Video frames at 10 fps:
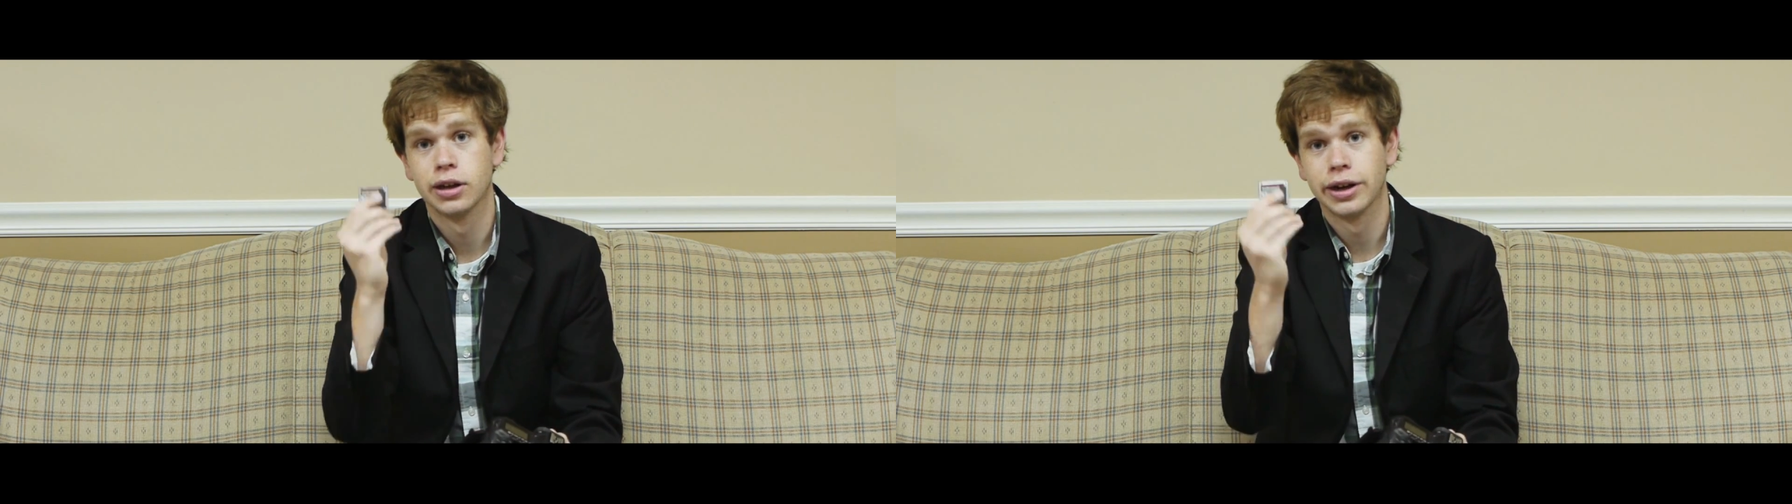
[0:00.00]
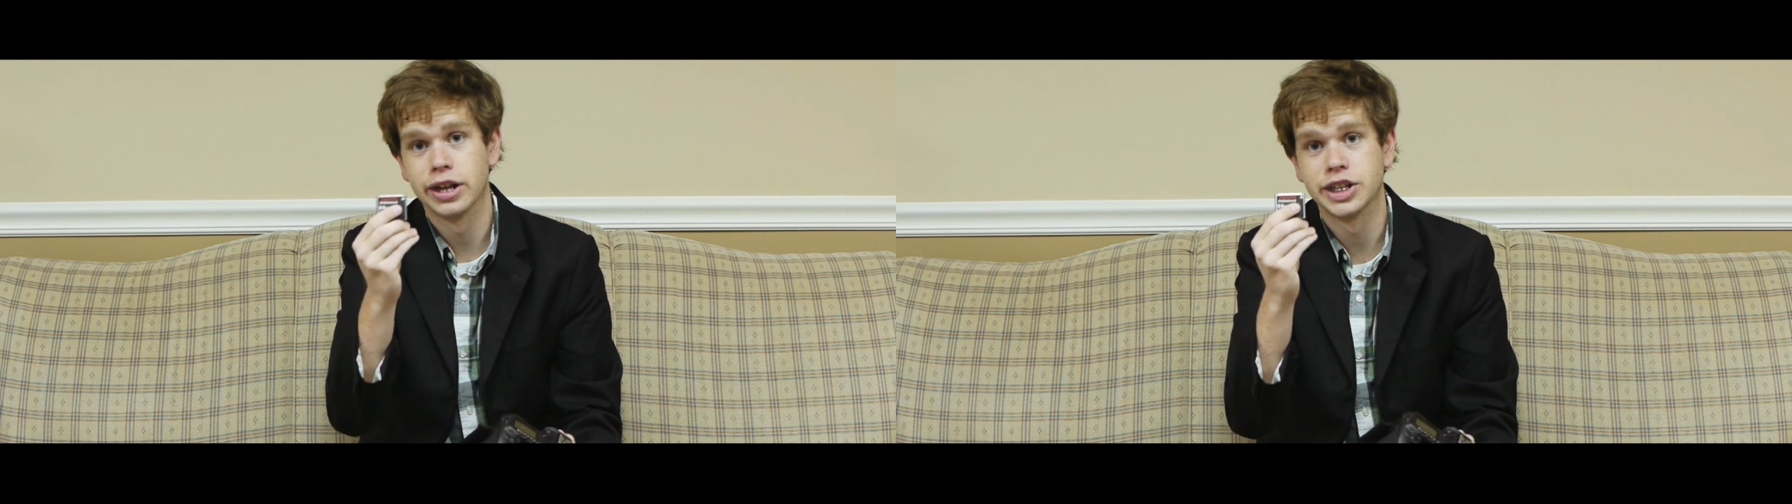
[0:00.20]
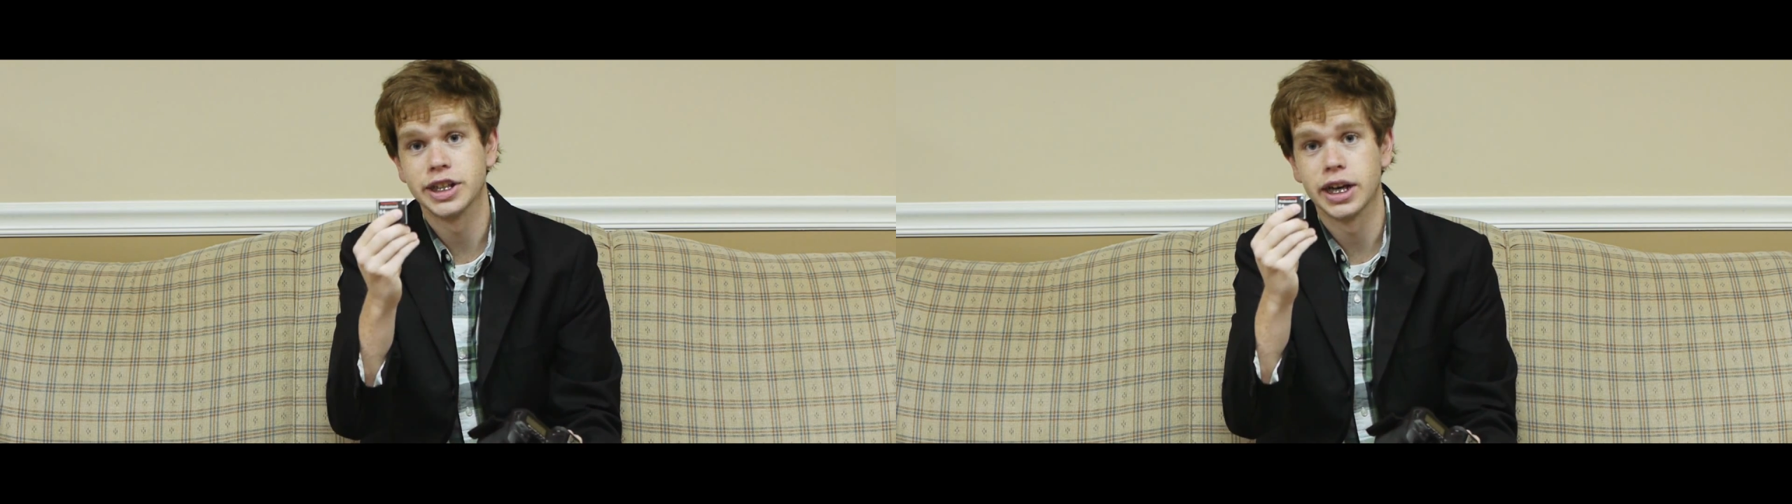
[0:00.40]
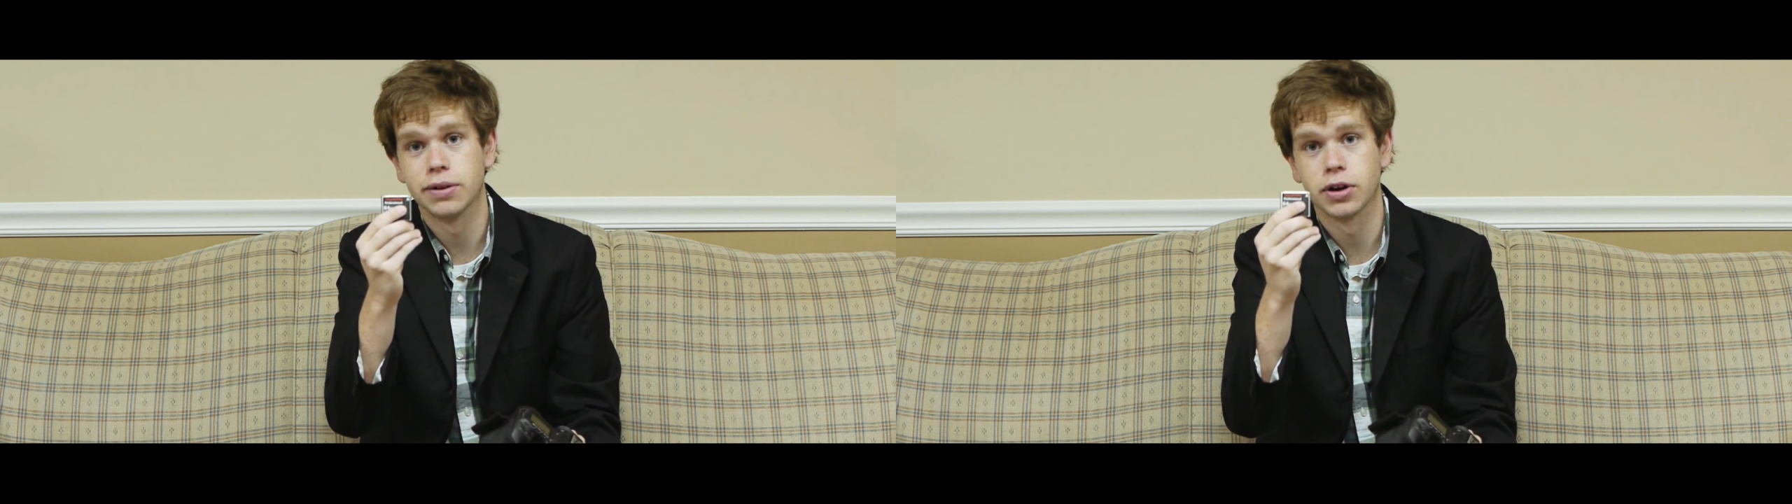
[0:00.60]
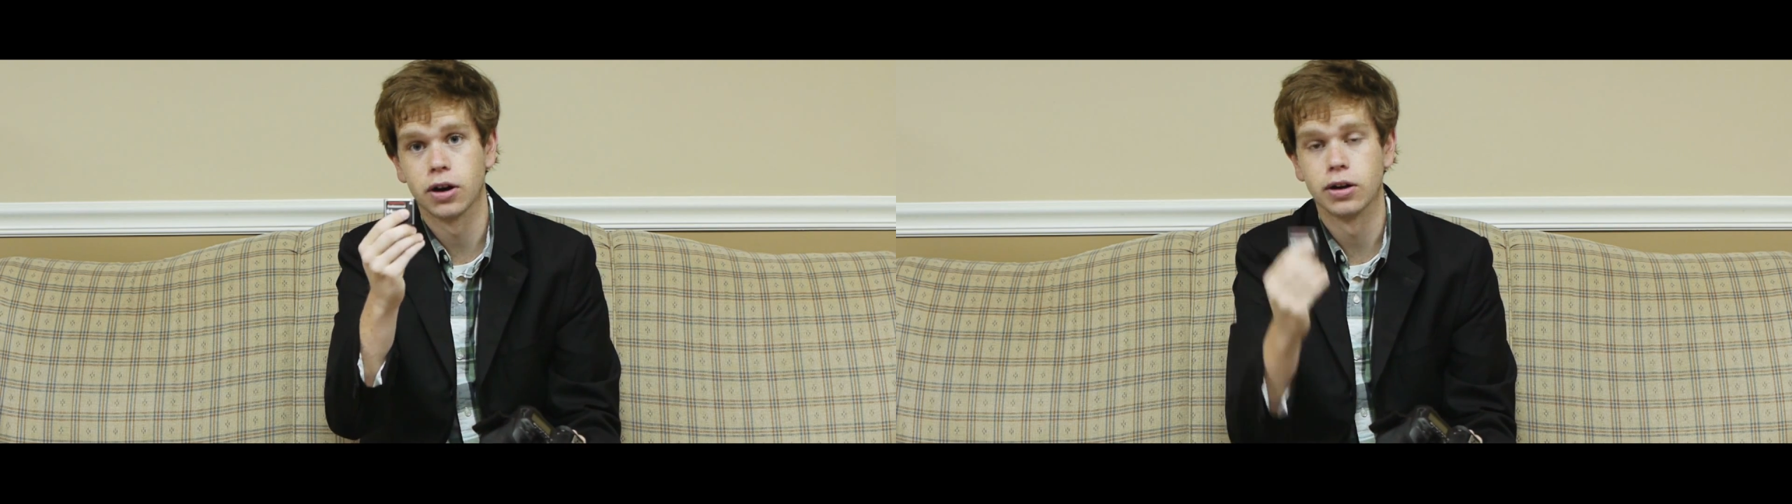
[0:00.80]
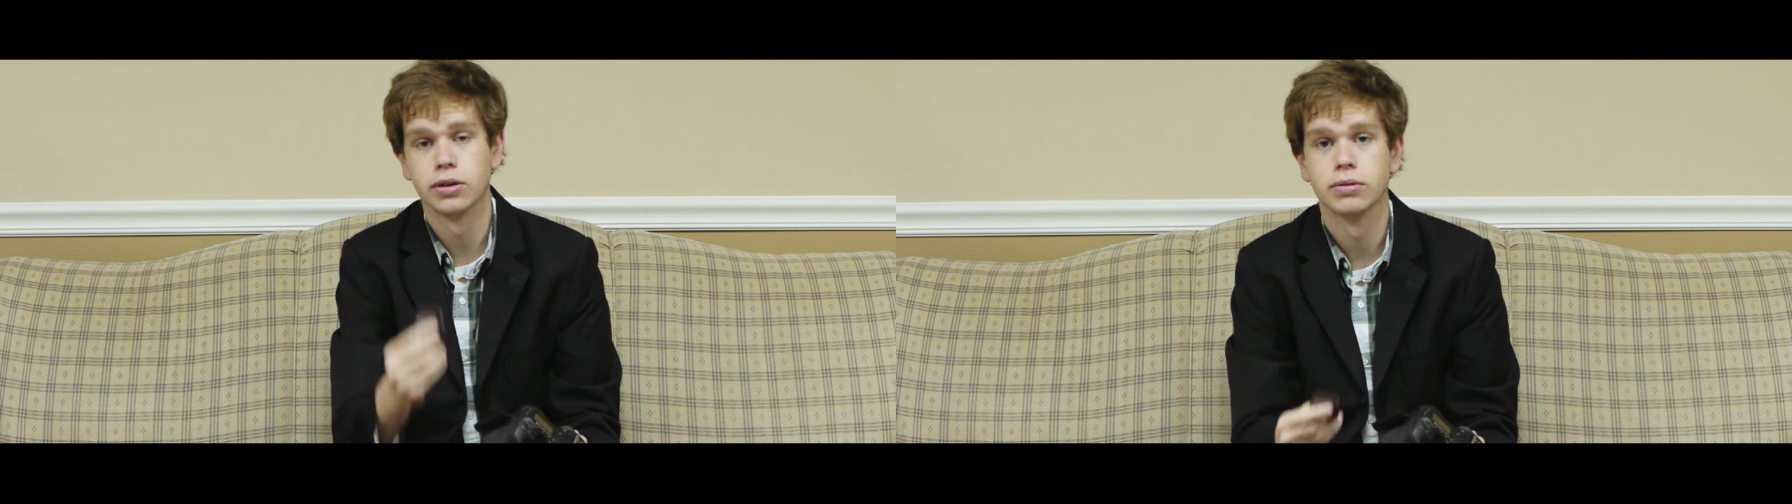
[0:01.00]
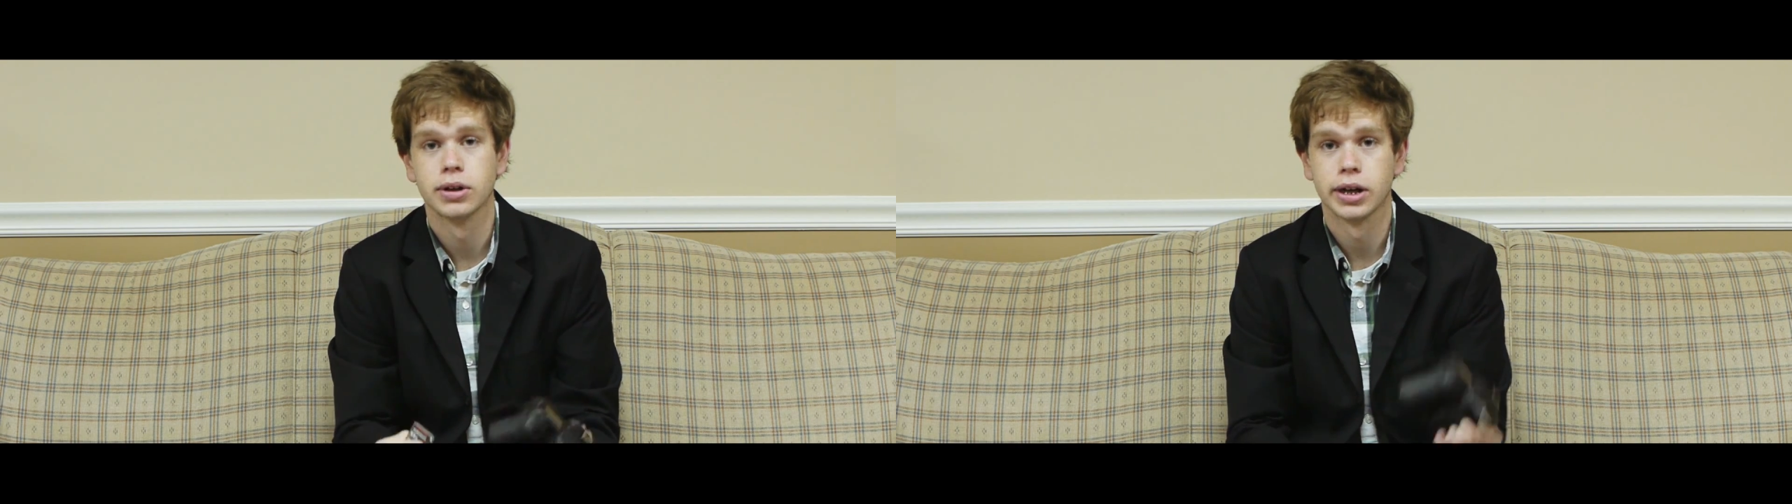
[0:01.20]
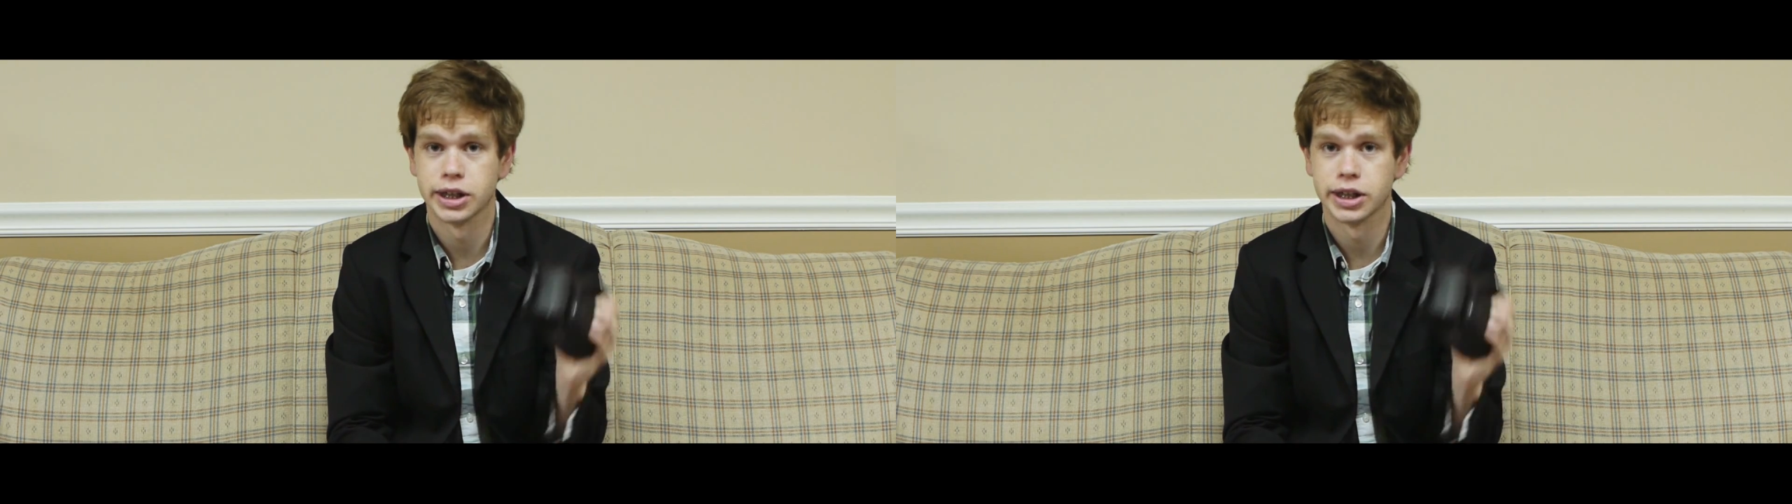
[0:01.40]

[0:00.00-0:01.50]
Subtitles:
a CF card and